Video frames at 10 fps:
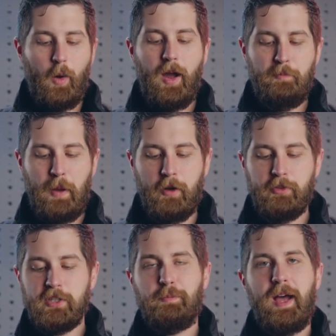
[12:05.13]
Now, I've
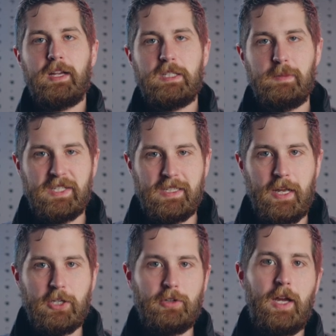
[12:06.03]
pared this back
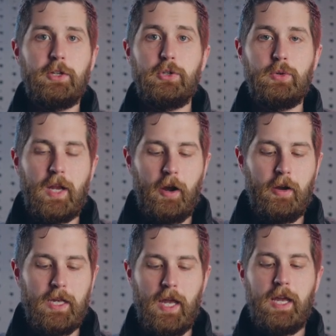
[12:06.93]
substantially. I do
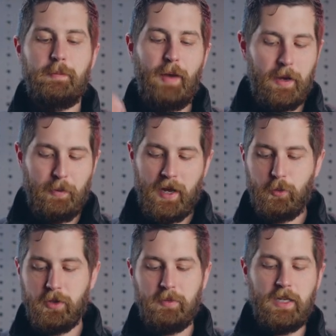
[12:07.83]
carry a
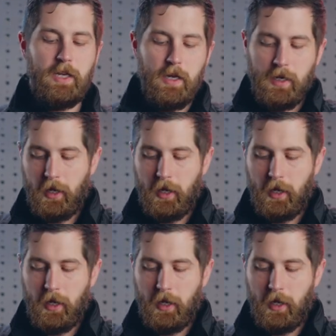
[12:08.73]
backpack with me.